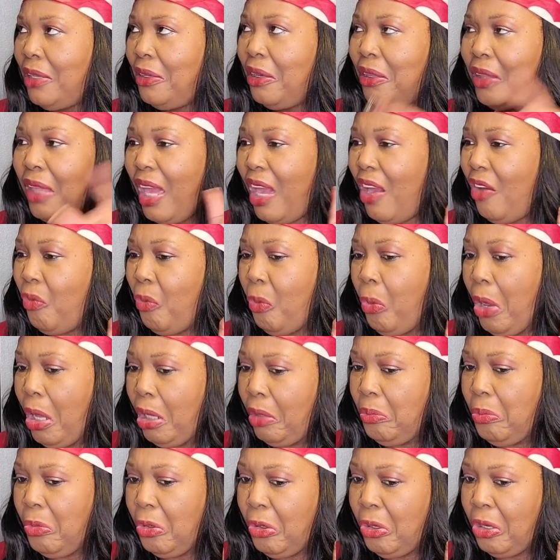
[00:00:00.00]
I know they have
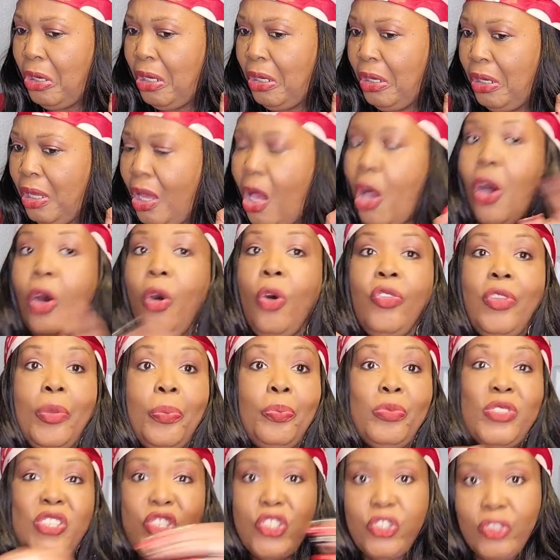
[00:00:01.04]
one more. Oh,
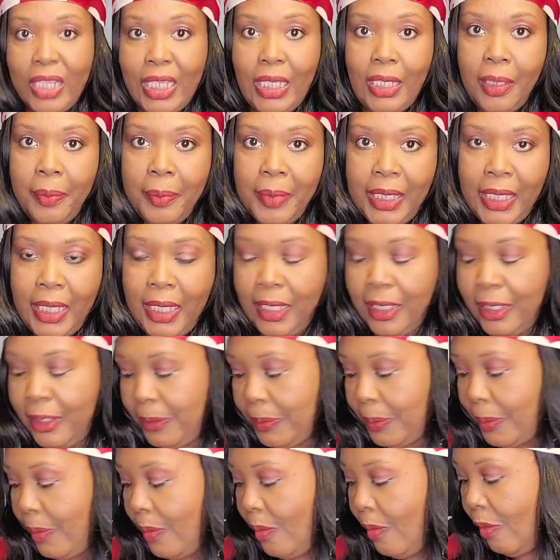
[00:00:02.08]
the straight
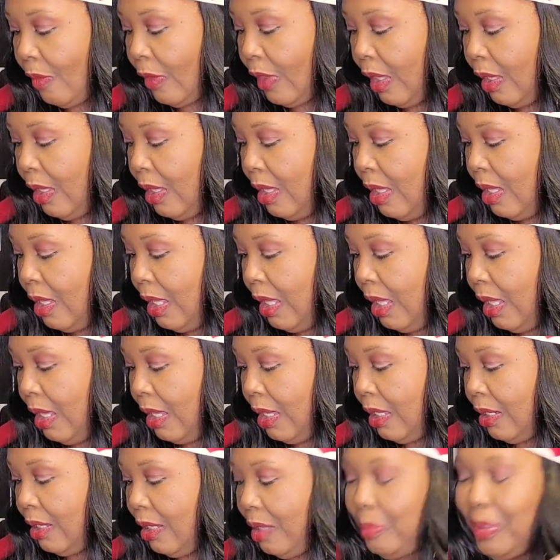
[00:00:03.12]
lemonade.
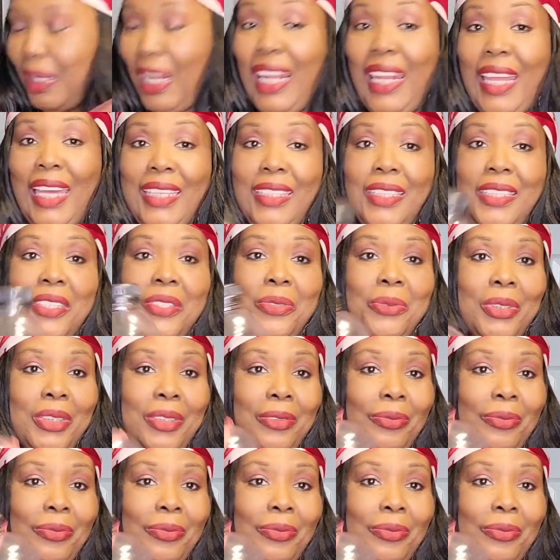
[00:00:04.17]
And, uh, but I like this